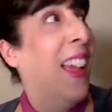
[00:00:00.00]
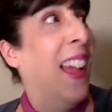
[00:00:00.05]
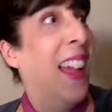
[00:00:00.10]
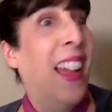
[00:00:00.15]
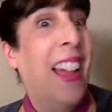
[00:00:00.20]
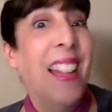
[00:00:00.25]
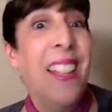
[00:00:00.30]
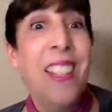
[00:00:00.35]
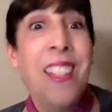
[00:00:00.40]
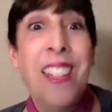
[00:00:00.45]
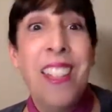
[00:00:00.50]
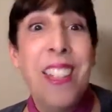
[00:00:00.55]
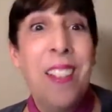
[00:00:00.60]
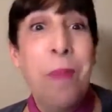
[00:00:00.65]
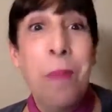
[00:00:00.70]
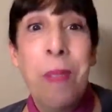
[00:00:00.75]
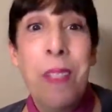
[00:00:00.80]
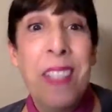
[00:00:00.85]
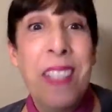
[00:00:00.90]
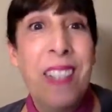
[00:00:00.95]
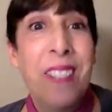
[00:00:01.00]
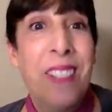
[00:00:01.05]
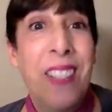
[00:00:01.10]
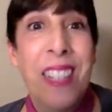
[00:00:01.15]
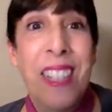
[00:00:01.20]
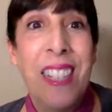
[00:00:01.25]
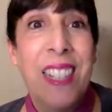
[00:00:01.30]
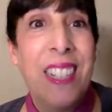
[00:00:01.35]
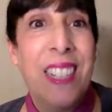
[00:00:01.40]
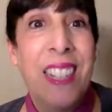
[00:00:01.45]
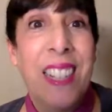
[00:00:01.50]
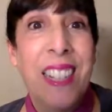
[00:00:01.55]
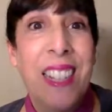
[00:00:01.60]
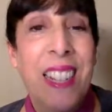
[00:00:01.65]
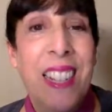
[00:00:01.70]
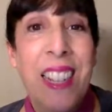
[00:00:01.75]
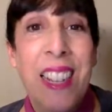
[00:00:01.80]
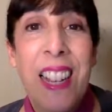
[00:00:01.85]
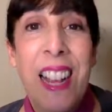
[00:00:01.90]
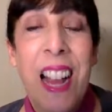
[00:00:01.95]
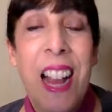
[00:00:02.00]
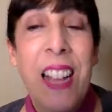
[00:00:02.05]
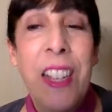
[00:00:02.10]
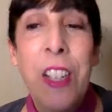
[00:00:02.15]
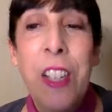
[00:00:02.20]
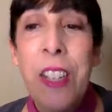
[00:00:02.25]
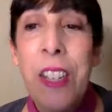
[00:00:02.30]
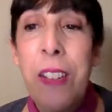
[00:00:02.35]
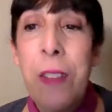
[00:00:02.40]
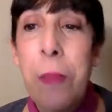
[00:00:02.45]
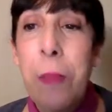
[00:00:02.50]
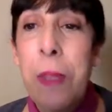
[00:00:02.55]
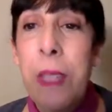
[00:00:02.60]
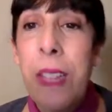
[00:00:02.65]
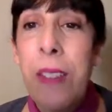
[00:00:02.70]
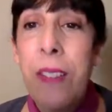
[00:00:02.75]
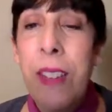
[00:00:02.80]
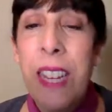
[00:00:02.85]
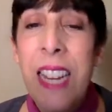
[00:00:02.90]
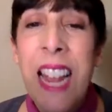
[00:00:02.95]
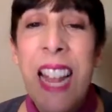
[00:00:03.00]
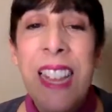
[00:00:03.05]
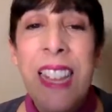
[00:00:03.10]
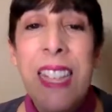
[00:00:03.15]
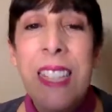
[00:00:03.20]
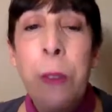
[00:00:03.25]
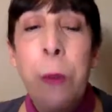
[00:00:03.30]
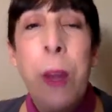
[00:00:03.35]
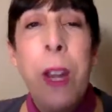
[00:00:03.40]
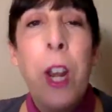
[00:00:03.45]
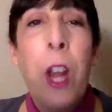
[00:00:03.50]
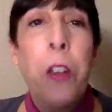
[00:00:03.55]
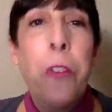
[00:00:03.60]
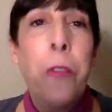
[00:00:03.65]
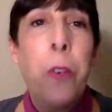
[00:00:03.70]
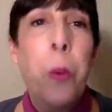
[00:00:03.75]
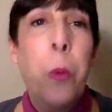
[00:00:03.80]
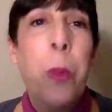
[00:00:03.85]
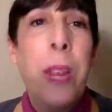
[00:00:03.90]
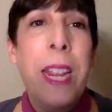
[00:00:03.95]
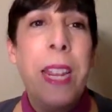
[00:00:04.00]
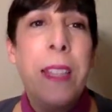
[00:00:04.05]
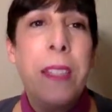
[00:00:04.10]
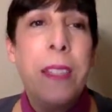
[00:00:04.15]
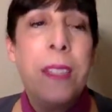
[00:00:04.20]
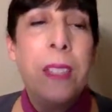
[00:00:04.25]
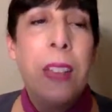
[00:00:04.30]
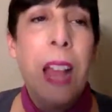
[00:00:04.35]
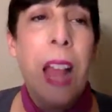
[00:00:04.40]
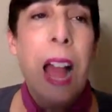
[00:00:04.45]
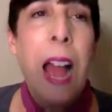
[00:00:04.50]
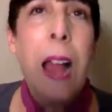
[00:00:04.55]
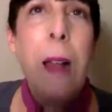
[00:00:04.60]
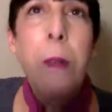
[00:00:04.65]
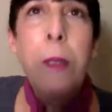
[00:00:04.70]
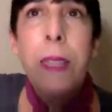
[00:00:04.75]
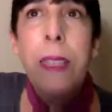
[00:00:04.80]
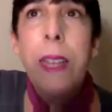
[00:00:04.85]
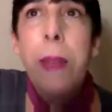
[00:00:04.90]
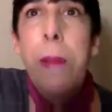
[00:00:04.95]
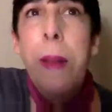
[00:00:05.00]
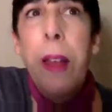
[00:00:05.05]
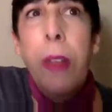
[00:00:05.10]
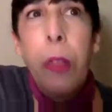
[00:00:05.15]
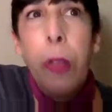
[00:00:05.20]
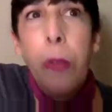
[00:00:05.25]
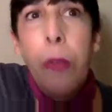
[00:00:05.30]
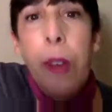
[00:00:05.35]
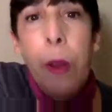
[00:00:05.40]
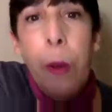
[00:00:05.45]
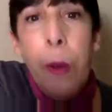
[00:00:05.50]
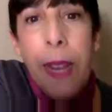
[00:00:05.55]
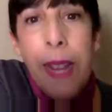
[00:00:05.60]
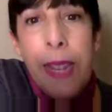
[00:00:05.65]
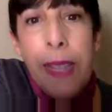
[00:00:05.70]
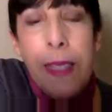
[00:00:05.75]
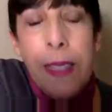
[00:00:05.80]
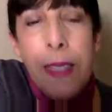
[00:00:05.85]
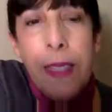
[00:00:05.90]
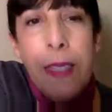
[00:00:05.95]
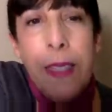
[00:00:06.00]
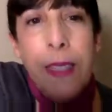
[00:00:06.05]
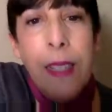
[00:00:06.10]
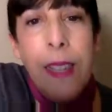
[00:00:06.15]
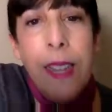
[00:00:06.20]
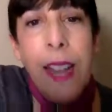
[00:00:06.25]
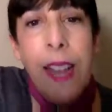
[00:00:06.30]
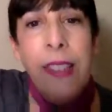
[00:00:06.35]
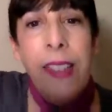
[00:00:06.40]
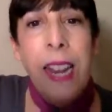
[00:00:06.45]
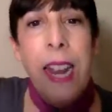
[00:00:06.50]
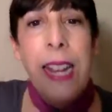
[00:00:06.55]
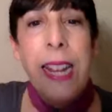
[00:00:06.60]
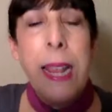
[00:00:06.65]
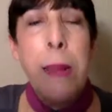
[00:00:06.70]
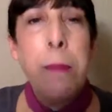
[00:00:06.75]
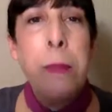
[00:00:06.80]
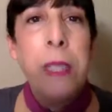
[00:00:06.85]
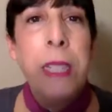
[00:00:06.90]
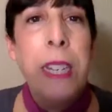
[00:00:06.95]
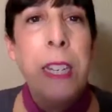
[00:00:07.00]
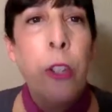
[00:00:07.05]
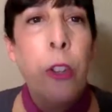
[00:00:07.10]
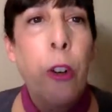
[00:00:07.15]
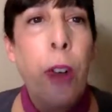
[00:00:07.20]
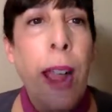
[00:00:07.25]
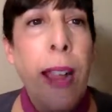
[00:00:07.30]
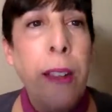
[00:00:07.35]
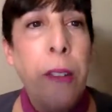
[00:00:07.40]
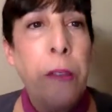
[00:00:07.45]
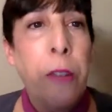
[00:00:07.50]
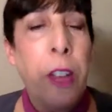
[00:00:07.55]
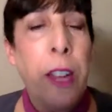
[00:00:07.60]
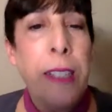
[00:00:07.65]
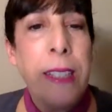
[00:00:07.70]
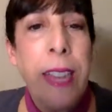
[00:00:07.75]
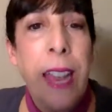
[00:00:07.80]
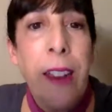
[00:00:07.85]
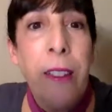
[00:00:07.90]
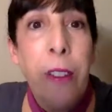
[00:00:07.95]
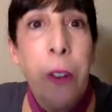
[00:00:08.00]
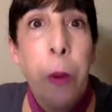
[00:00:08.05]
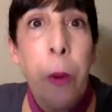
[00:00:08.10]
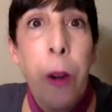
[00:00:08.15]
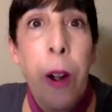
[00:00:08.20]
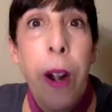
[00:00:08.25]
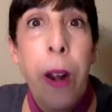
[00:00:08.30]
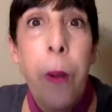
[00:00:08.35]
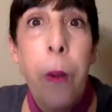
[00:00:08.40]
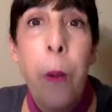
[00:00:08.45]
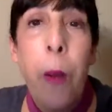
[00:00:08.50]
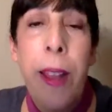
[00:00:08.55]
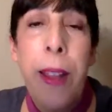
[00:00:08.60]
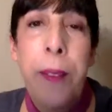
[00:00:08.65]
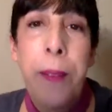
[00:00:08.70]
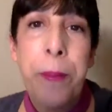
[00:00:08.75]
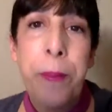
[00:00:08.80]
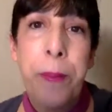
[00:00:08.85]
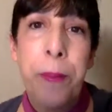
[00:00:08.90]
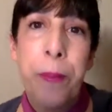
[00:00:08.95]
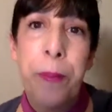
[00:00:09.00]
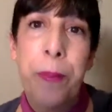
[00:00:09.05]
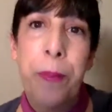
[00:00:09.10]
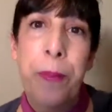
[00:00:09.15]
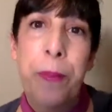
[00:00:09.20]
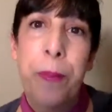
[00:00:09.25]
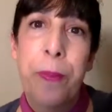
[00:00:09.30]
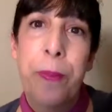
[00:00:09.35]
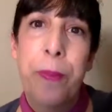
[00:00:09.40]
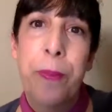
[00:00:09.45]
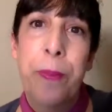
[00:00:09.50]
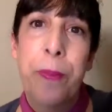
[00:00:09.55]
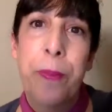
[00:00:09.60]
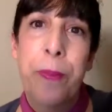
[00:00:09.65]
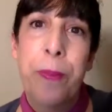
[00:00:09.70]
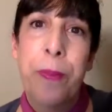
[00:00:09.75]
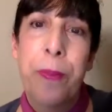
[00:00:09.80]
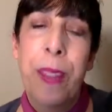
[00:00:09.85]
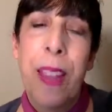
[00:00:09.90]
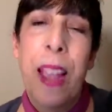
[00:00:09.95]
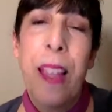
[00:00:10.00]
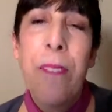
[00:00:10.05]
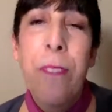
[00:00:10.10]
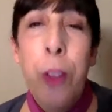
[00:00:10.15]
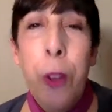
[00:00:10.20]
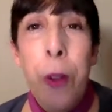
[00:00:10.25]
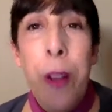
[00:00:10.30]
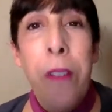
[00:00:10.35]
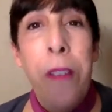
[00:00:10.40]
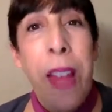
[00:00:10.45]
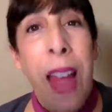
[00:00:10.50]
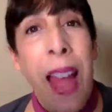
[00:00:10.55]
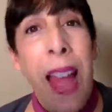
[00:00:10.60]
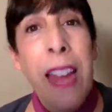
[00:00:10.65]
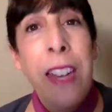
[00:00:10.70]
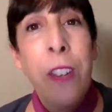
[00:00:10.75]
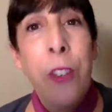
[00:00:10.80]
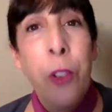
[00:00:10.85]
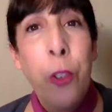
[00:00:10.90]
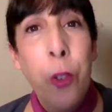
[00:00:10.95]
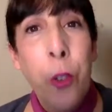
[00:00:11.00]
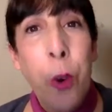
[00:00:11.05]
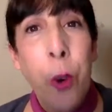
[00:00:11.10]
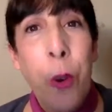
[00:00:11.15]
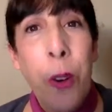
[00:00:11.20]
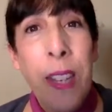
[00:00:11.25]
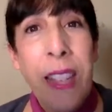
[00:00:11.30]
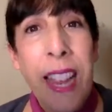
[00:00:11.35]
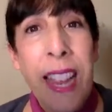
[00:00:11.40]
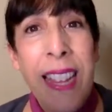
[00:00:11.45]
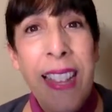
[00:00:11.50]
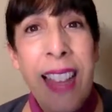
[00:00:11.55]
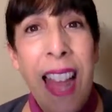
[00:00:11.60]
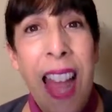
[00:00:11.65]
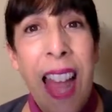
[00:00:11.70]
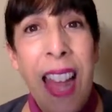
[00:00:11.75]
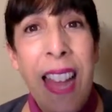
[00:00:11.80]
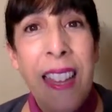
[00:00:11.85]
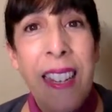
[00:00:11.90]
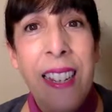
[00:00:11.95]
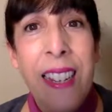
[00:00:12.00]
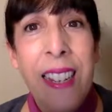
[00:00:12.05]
I couldn't even believe it. I couldn't even believe it. This went on for weeks. I would say about 3 weeks that I kept seeing dragonflies everywhere I went. Have you ever had a story like that?